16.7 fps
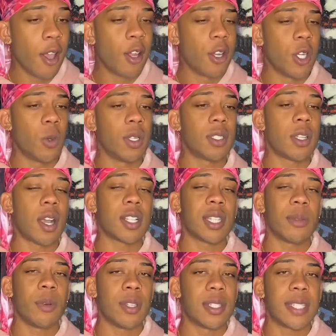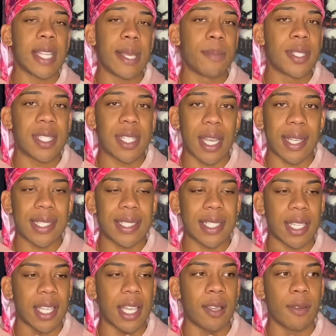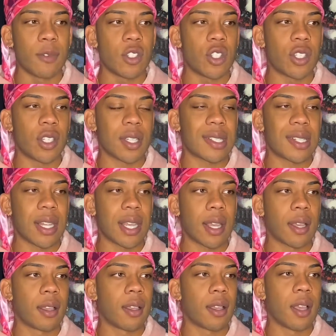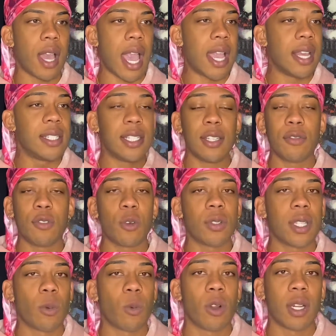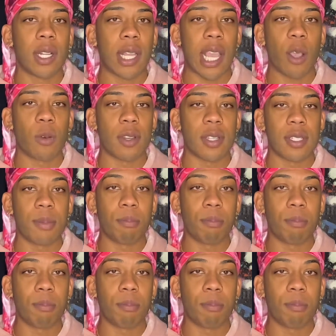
No one talked about same sex. Like, it was just like, I didn't even know what the word gay was.